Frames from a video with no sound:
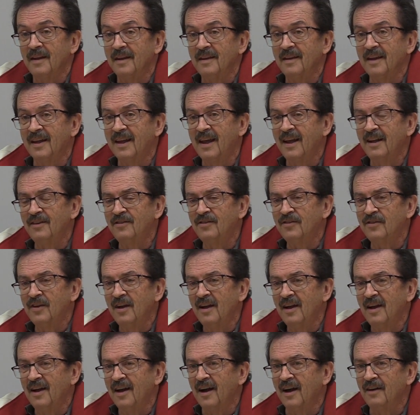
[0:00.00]
The kids,
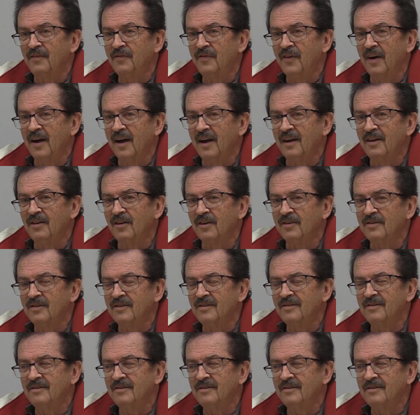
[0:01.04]
I find, are